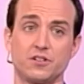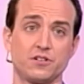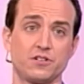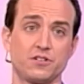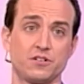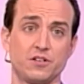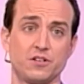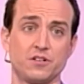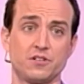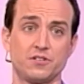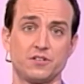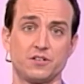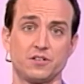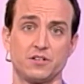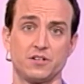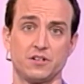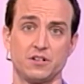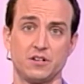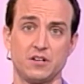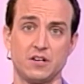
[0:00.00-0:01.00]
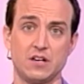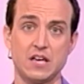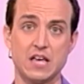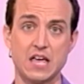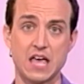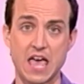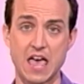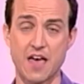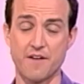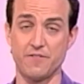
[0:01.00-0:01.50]
hurt, hurt.
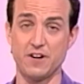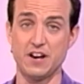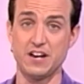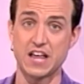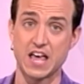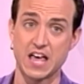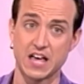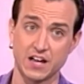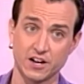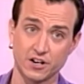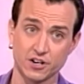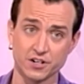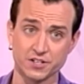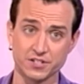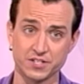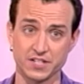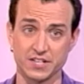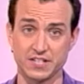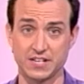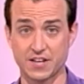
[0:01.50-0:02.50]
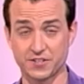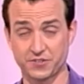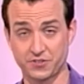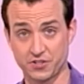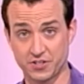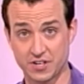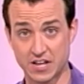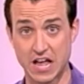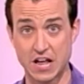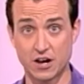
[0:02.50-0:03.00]
Every day I hurt,
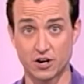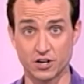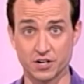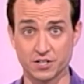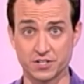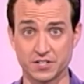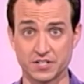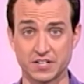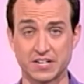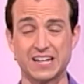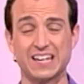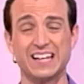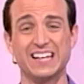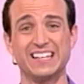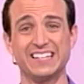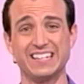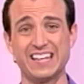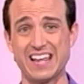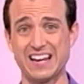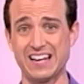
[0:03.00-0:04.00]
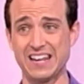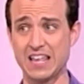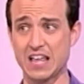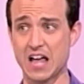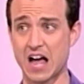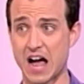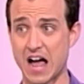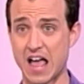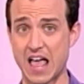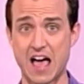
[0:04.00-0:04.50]
yesterday I hurt, lately
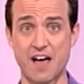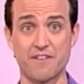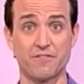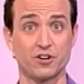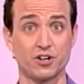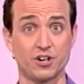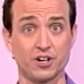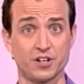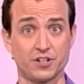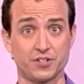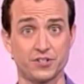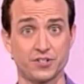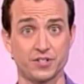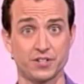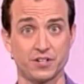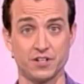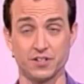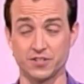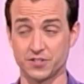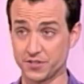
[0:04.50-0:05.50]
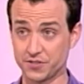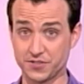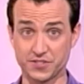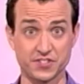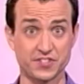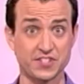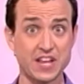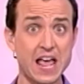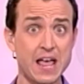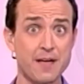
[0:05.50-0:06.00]
I have hurt. So it's the
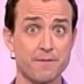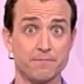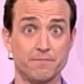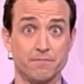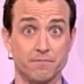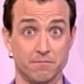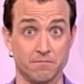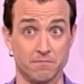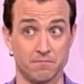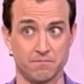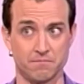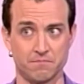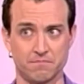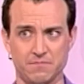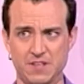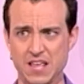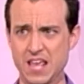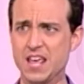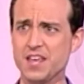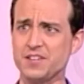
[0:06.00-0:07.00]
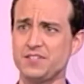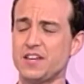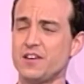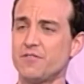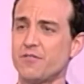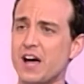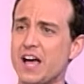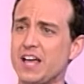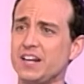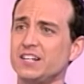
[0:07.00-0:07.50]
same. Easy,
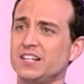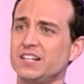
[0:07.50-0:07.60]
right?